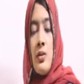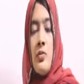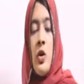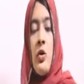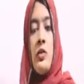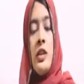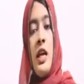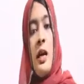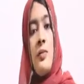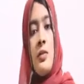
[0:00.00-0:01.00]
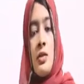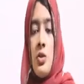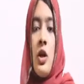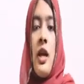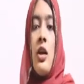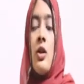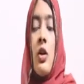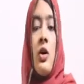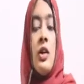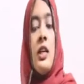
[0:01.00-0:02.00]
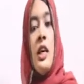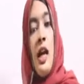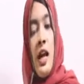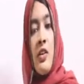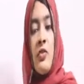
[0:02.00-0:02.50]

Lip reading: few of the times you can encounter hair